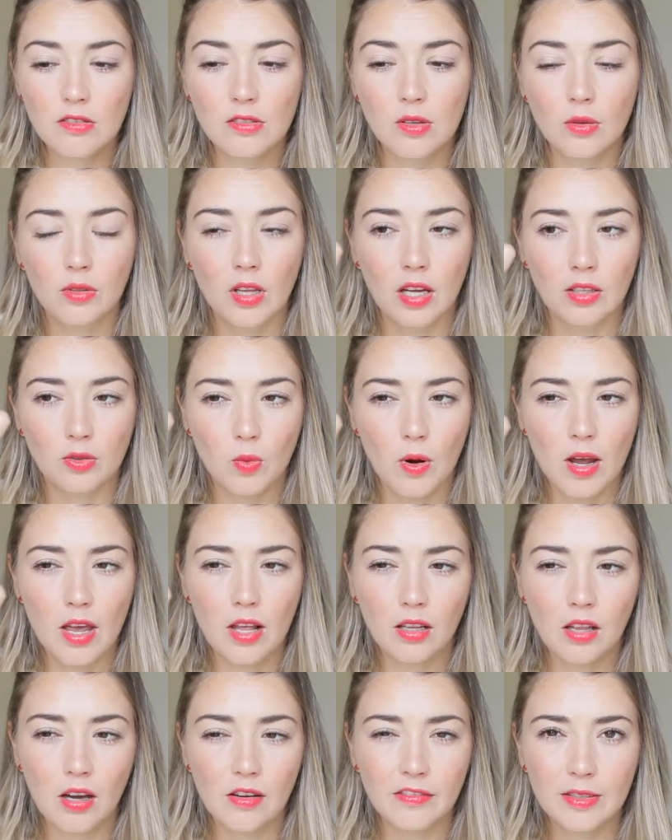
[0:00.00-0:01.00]
So that's why I
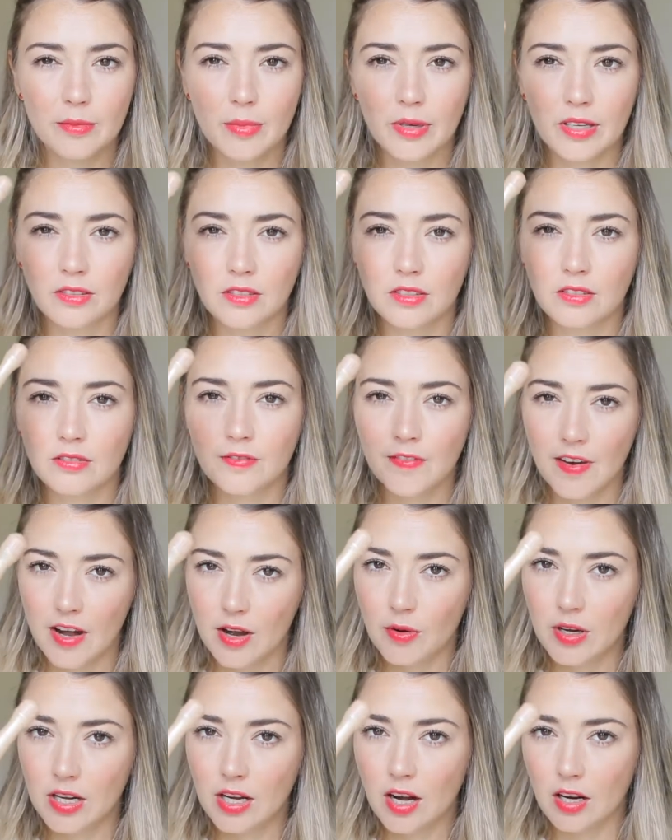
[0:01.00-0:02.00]
love it, because it's
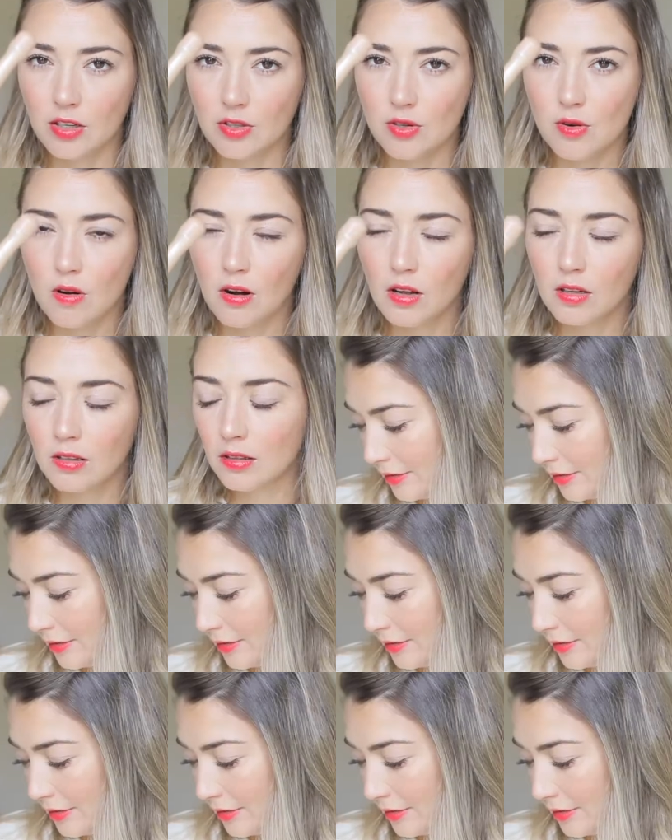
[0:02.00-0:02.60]
very natural.